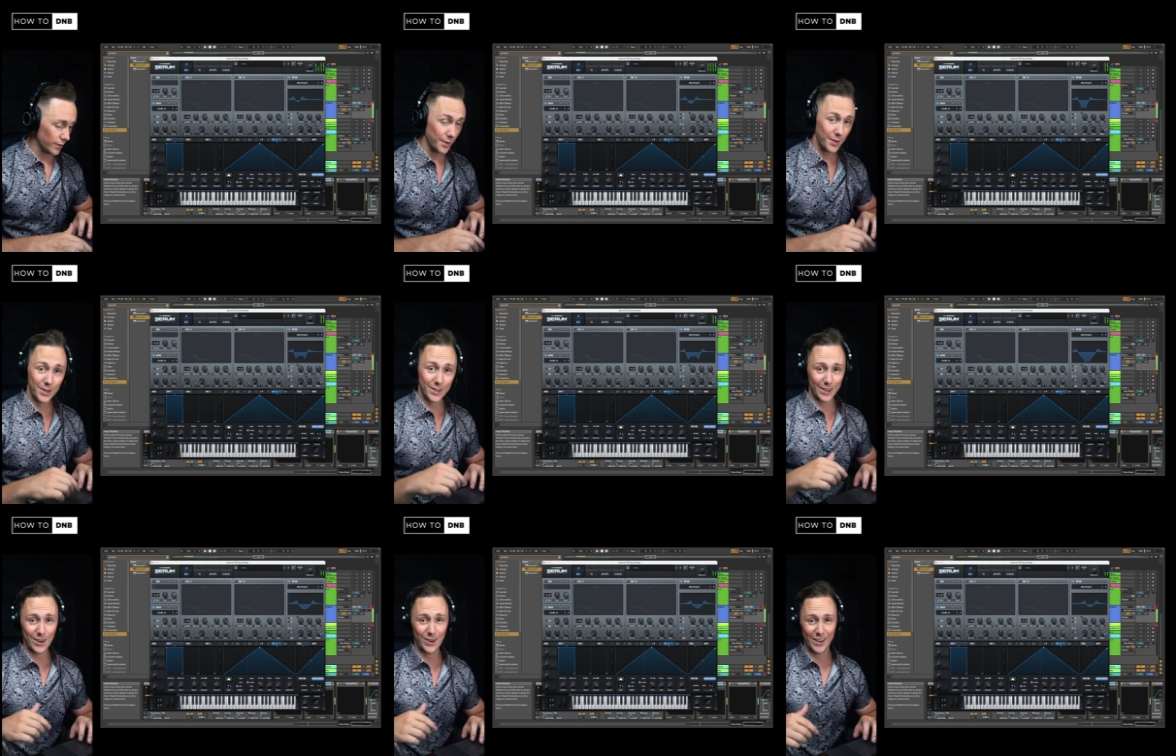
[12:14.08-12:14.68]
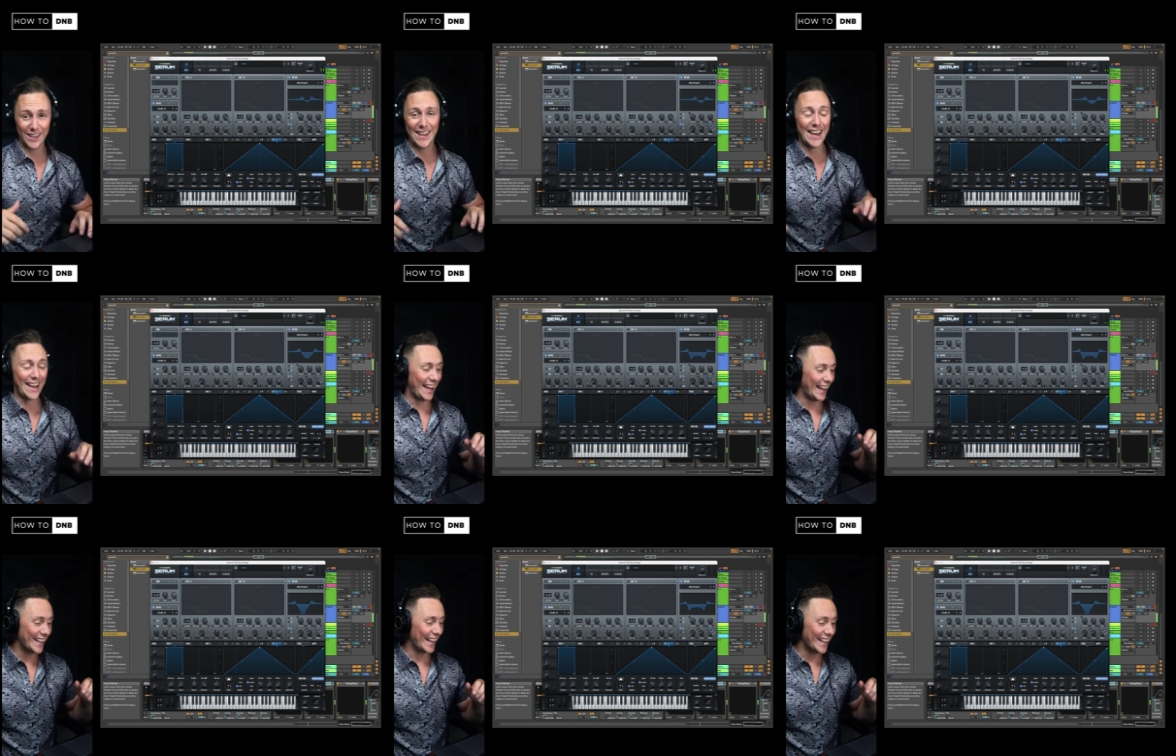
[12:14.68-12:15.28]
So
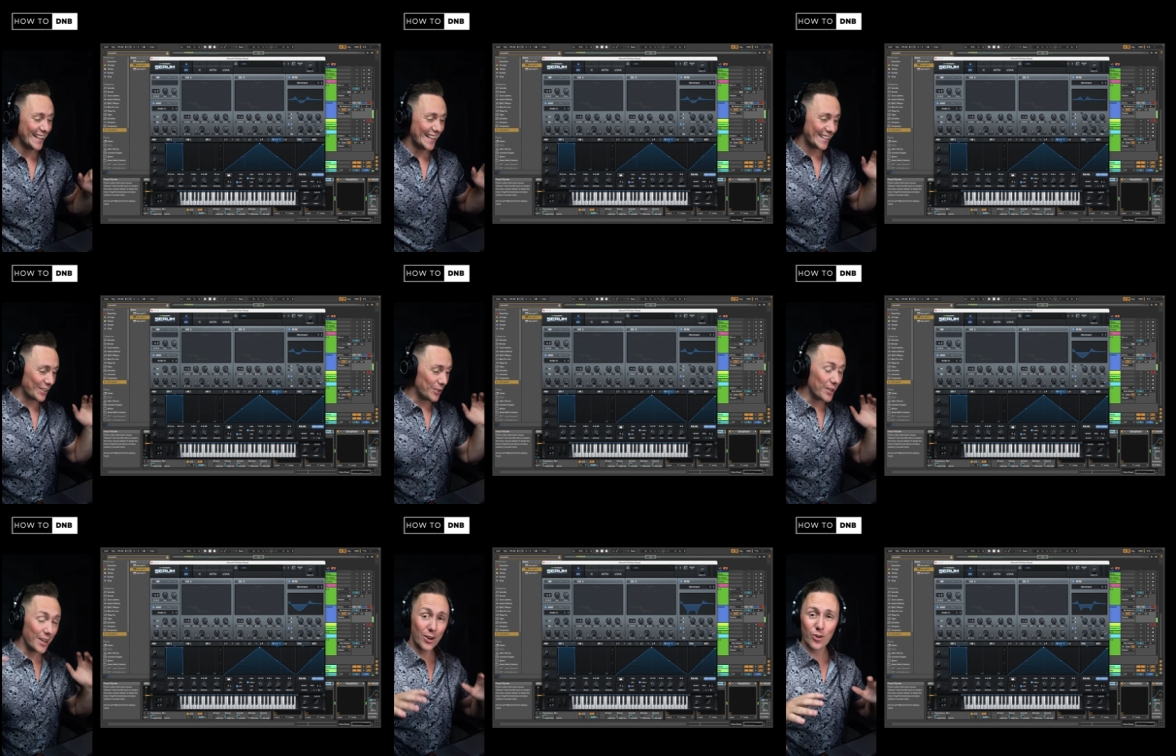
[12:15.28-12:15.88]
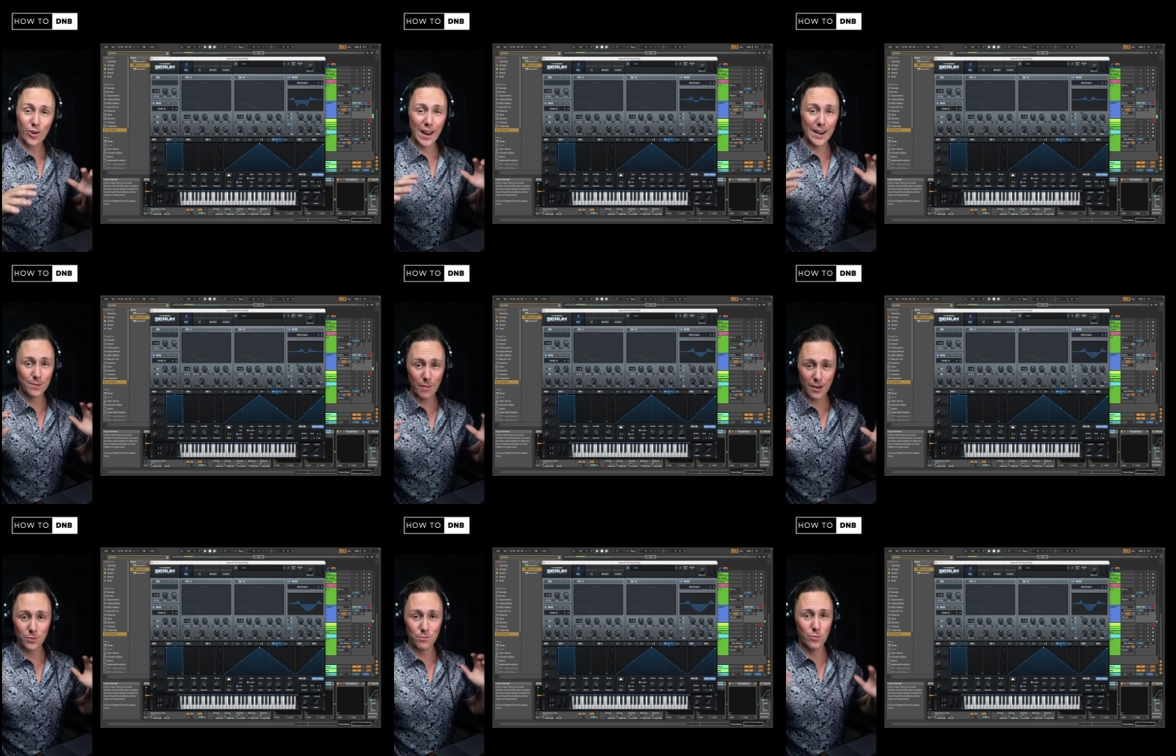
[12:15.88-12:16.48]
yeah, so you can create as
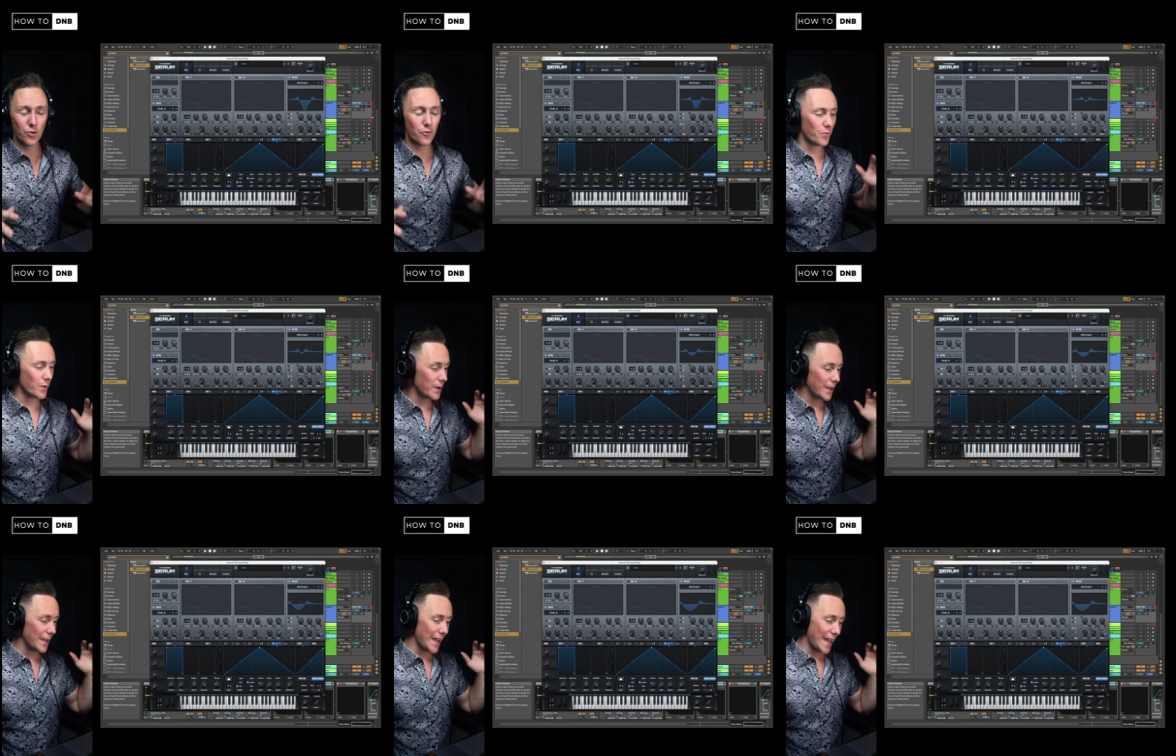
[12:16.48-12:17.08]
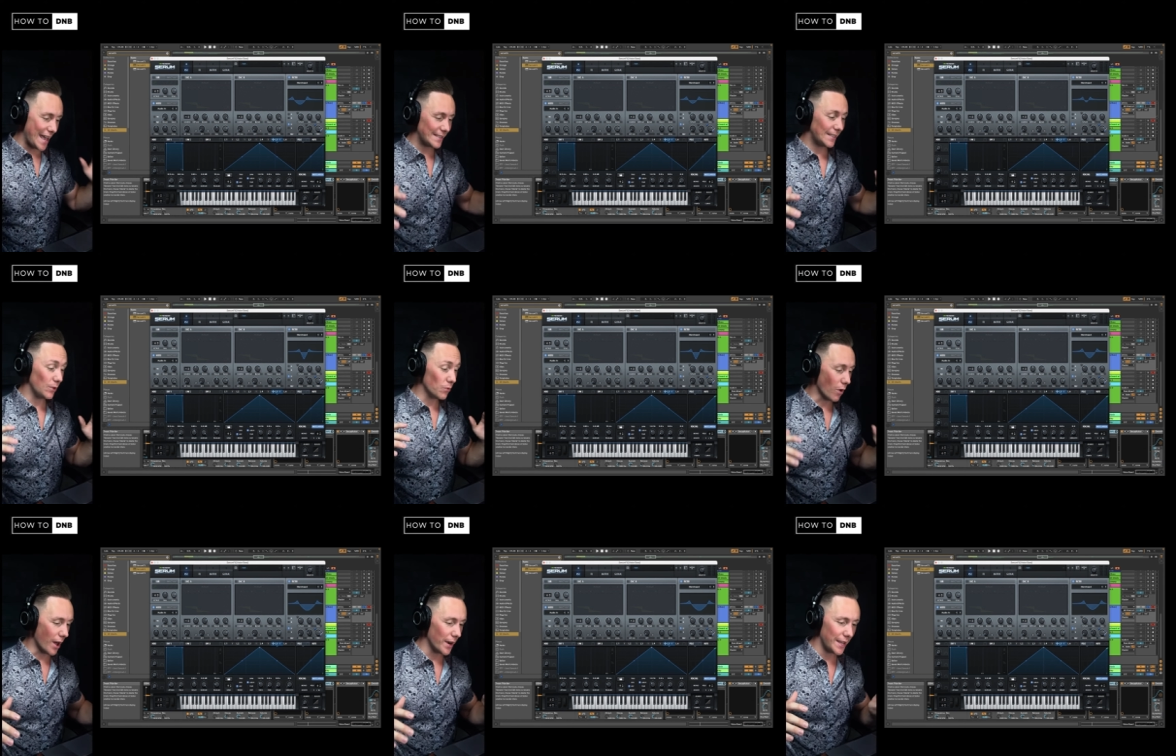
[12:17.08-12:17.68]
much movement as you
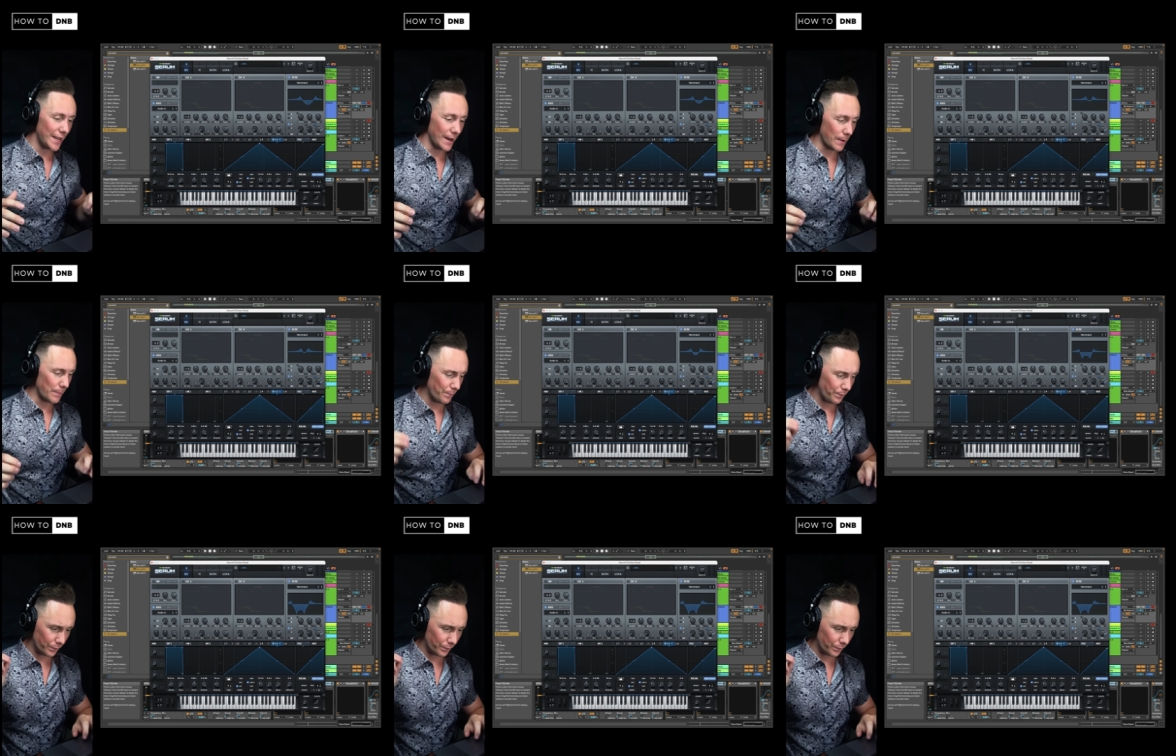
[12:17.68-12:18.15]
want here.